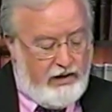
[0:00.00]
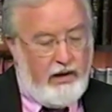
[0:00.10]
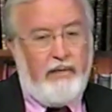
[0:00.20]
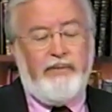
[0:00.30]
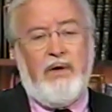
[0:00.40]

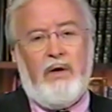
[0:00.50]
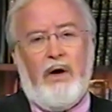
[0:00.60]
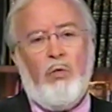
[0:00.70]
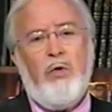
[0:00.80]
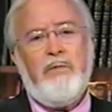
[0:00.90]
Um,
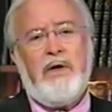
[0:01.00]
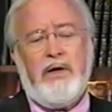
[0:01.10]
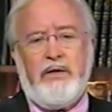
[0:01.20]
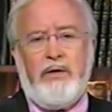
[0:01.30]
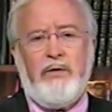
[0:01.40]
a woman
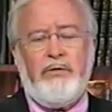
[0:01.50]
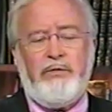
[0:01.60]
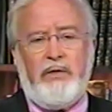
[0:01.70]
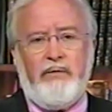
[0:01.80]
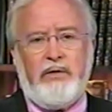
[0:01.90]

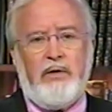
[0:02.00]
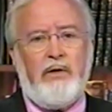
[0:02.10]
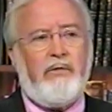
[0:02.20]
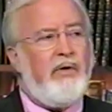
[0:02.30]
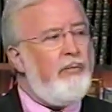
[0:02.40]
accused of
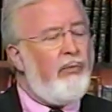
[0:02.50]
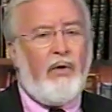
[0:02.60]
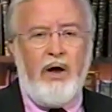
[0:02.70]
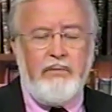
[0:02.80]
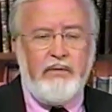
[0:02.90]
adultery
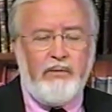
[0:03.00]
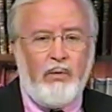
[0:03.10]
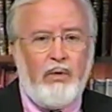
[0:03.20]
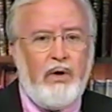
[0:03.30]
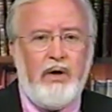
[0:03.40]
brought
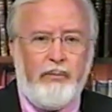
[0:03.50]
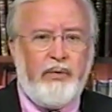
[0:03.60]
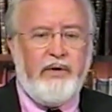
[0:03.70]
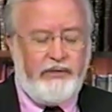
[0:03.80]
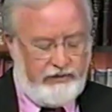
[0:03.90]
before a
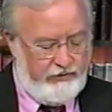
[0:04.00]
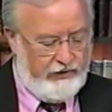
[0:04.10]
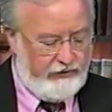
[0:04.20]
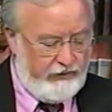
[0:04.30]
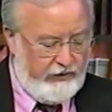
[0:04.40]
priest of
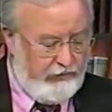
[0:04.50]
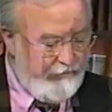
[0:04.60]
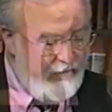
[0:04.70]
Israel.